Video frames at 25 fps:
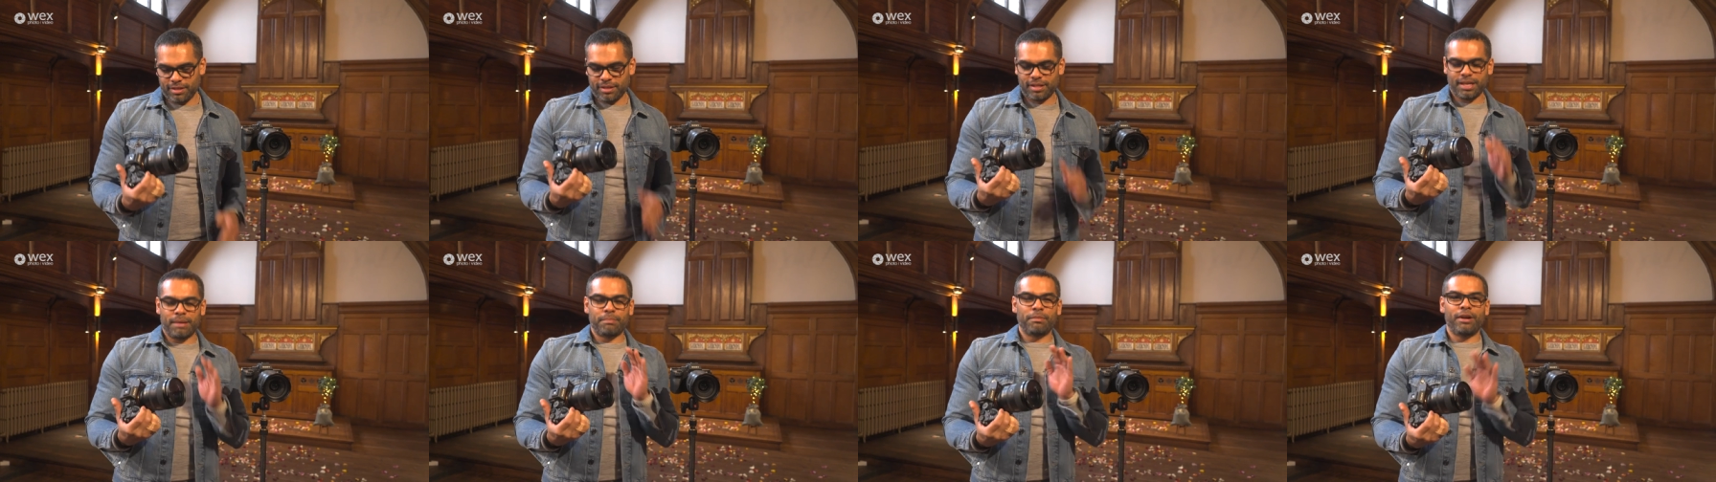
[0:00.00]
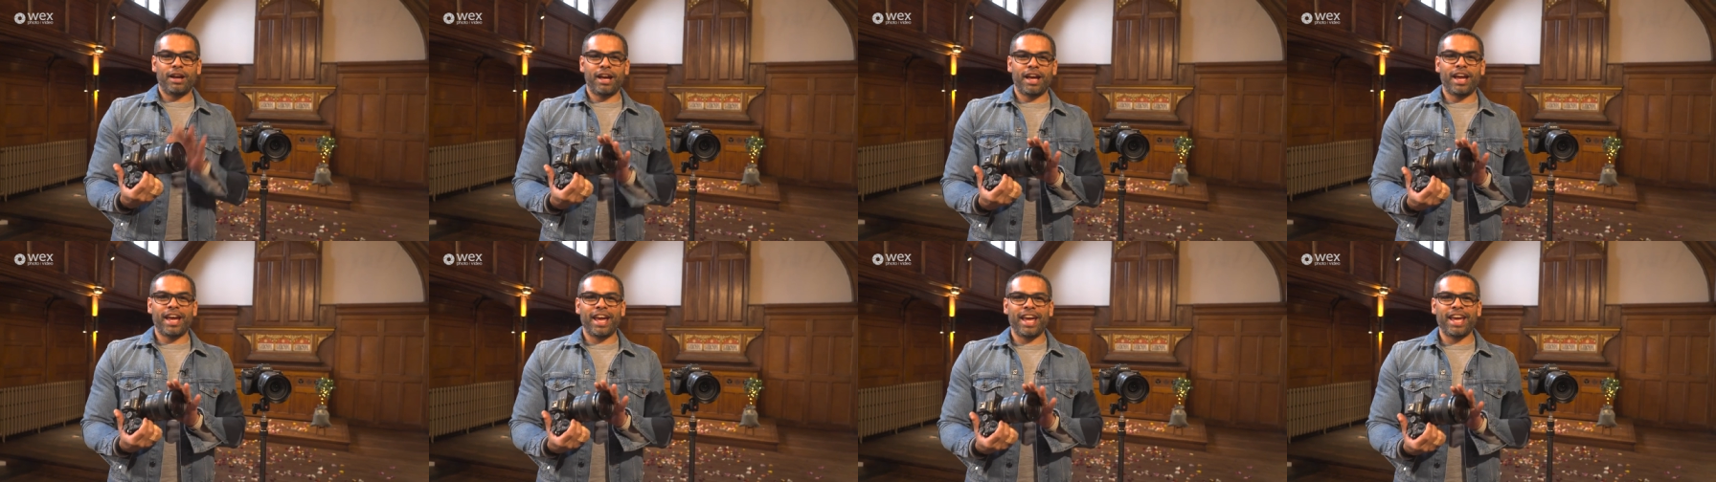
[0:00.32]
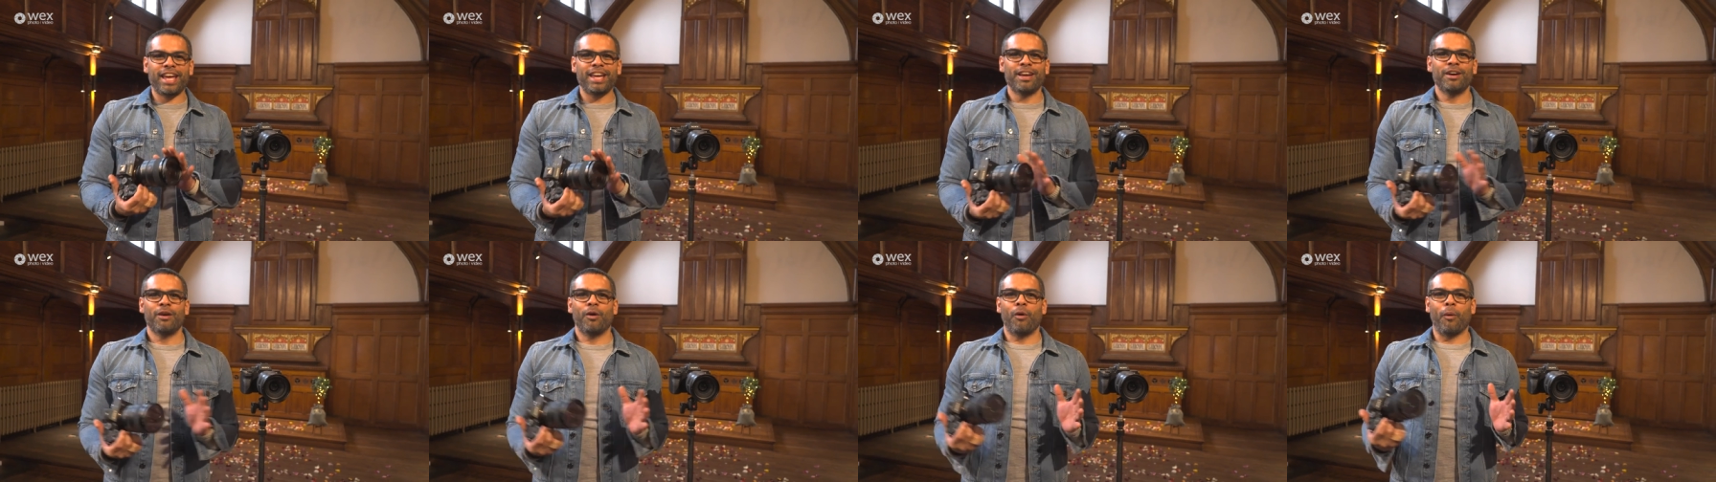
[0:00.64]
camera
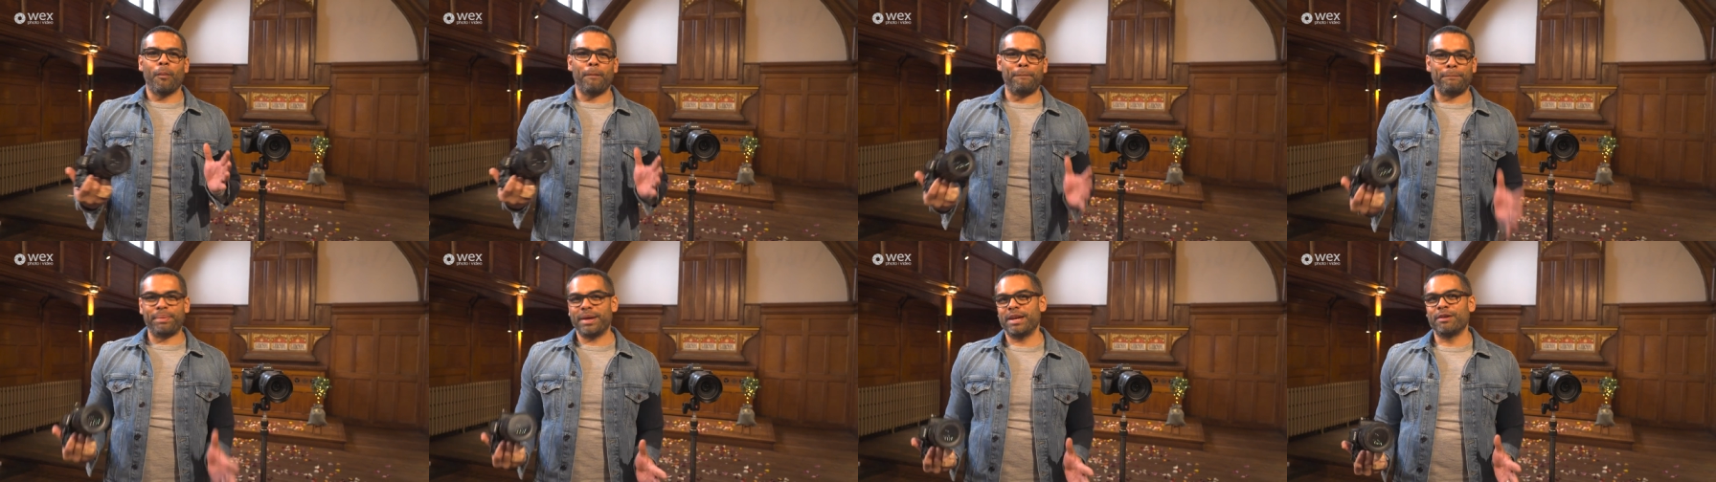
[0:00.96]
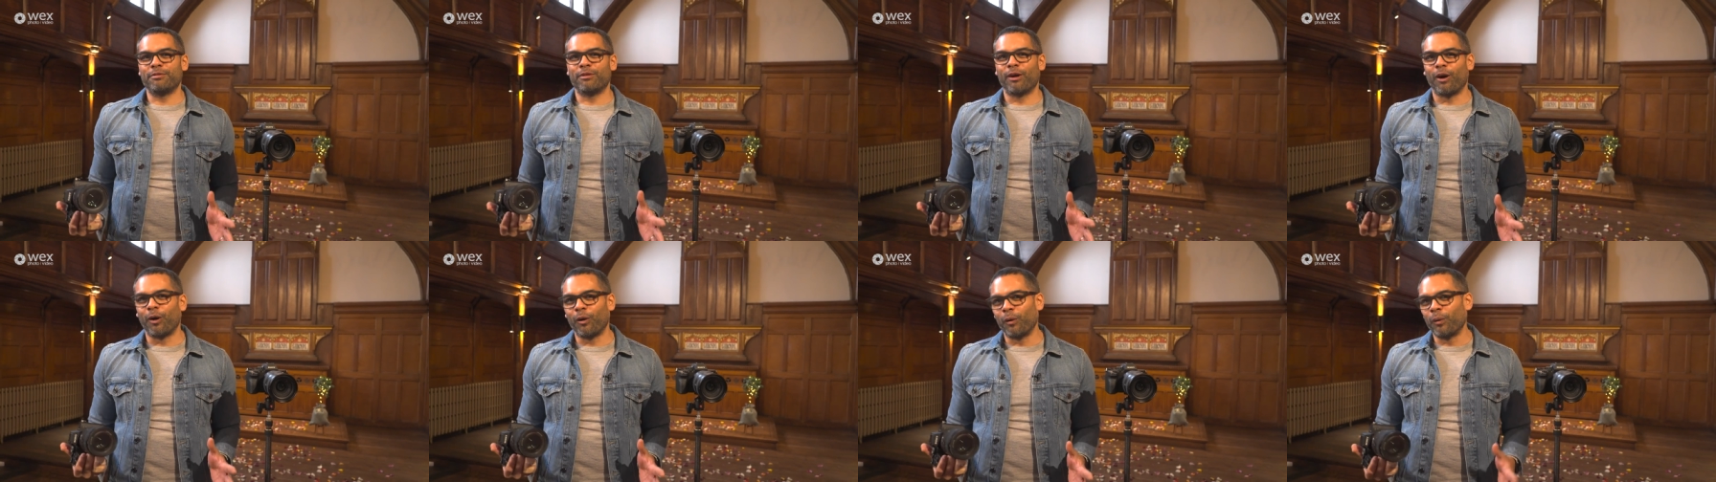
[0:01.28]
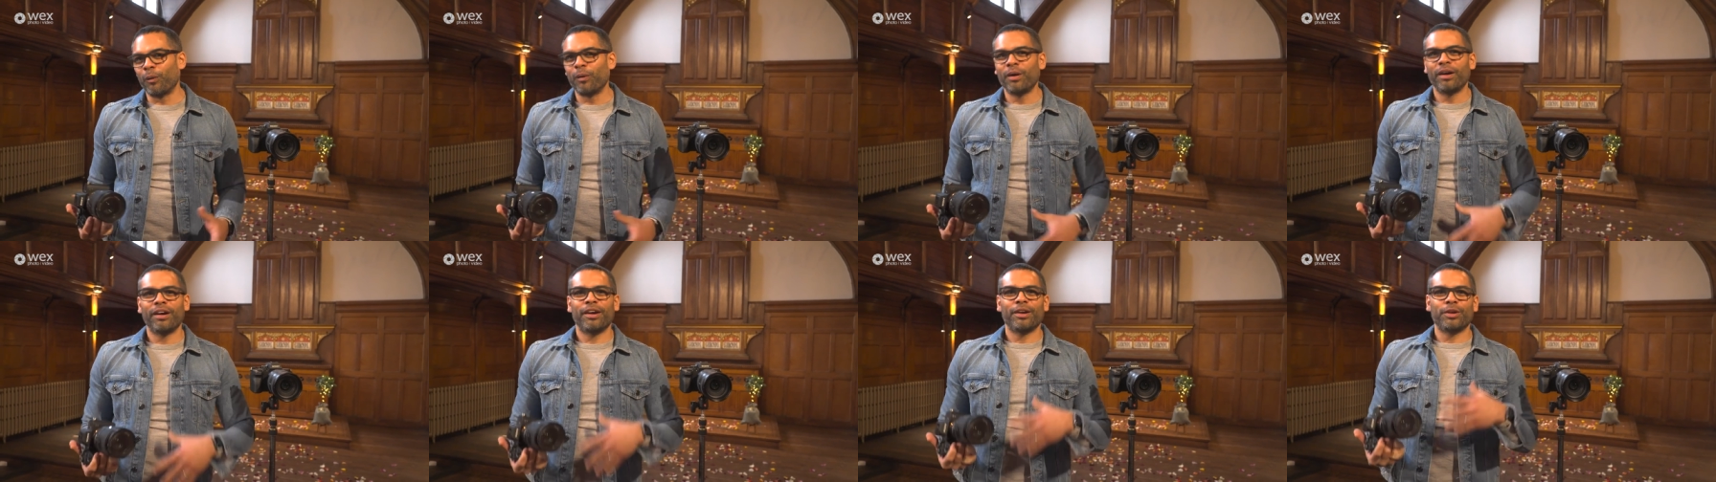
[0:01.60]
A or
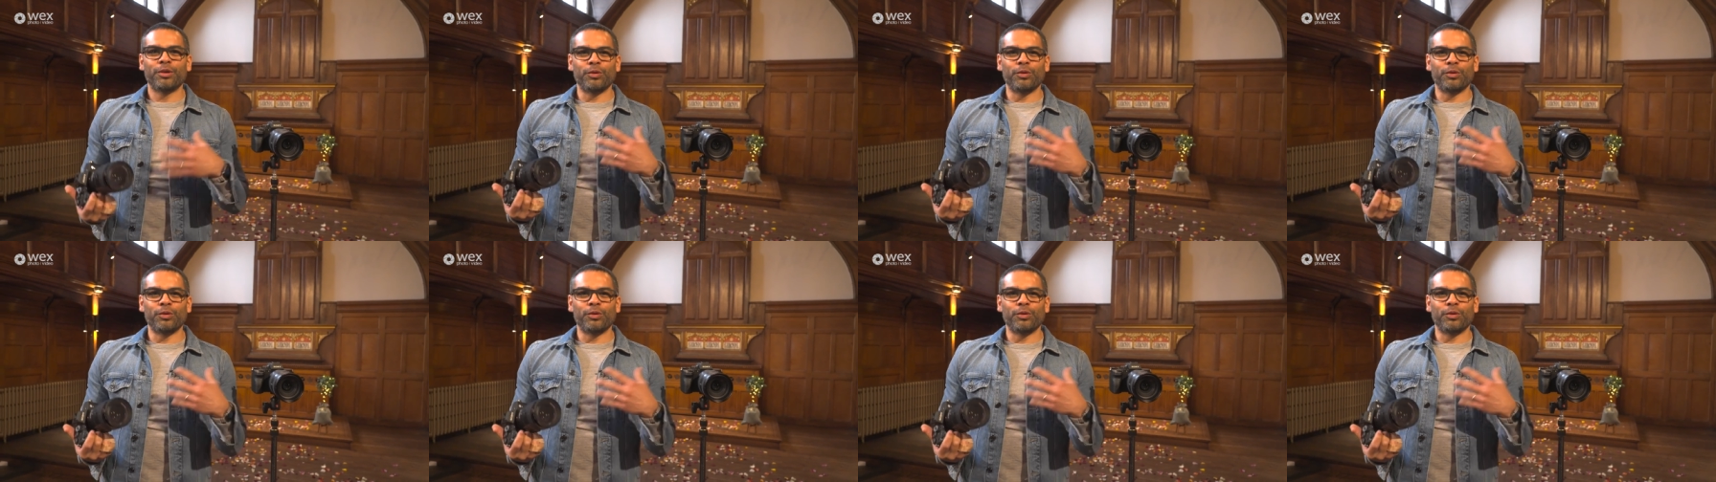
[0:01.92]
B-roll,